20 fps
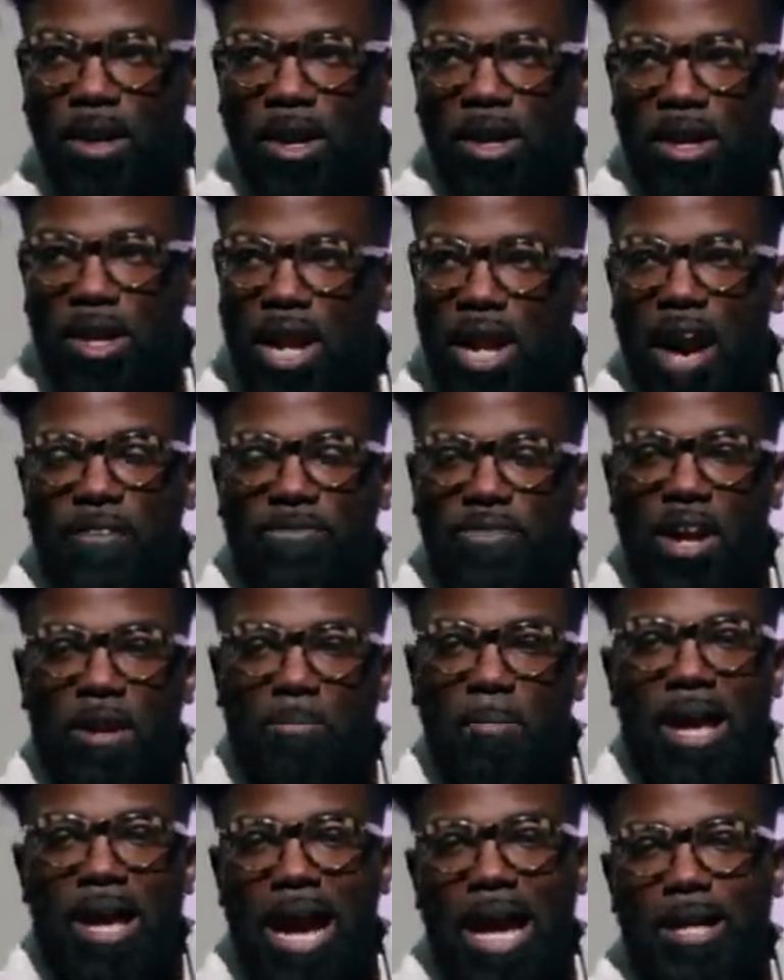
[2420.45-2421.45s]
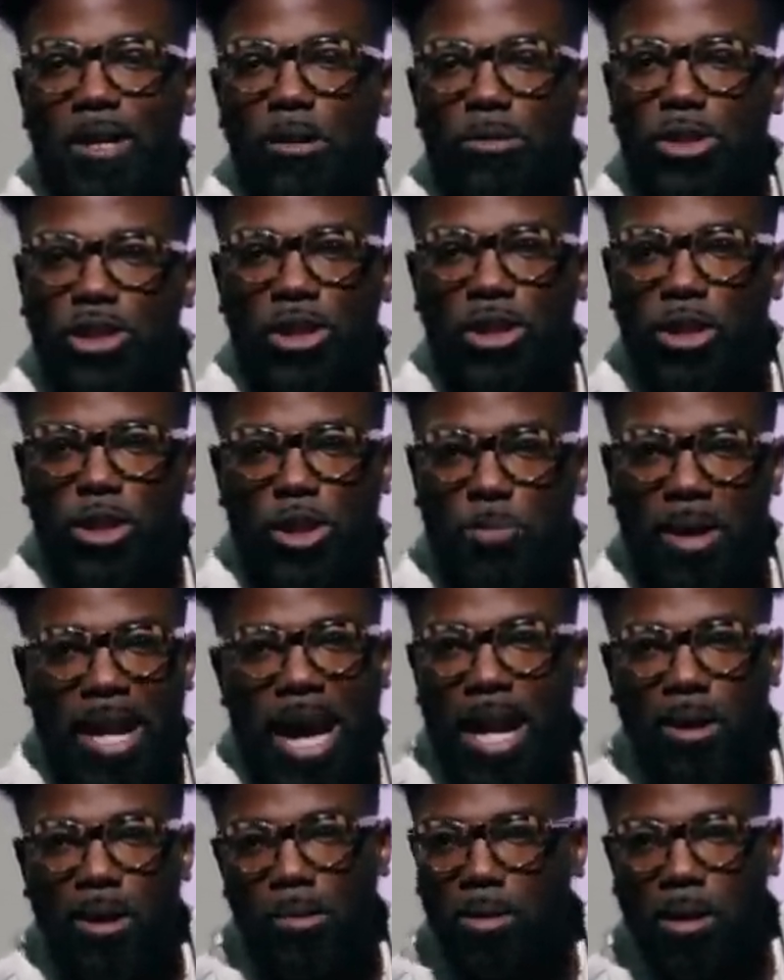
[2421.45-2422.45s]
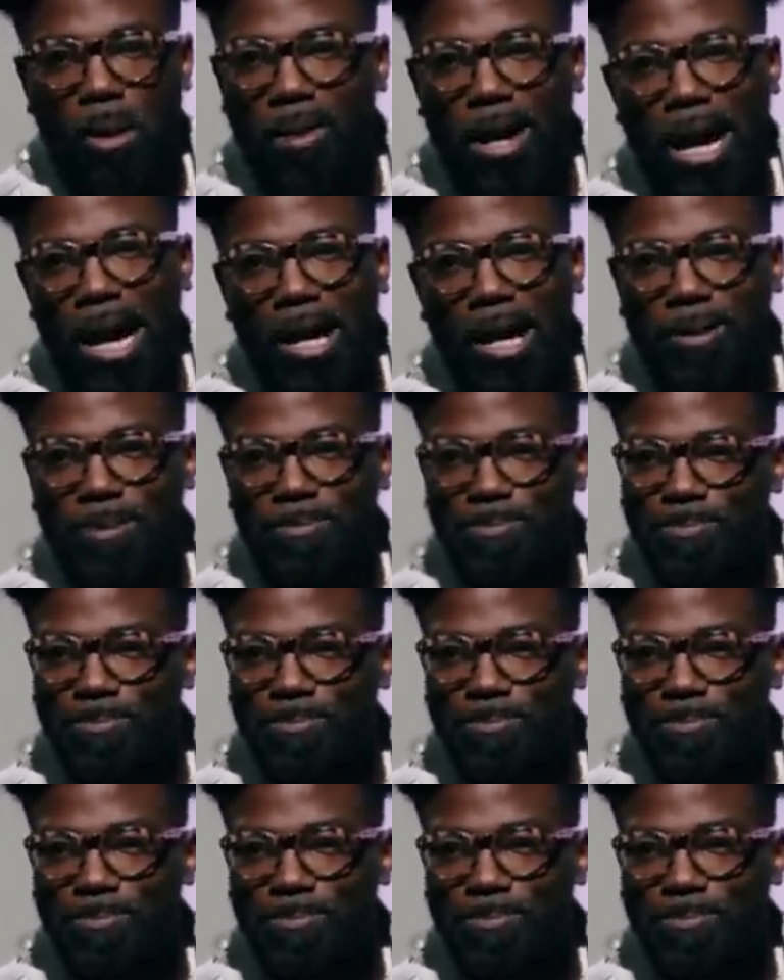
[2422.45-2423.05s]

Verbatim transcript: you'd have to admit, I know church, but I don't know God.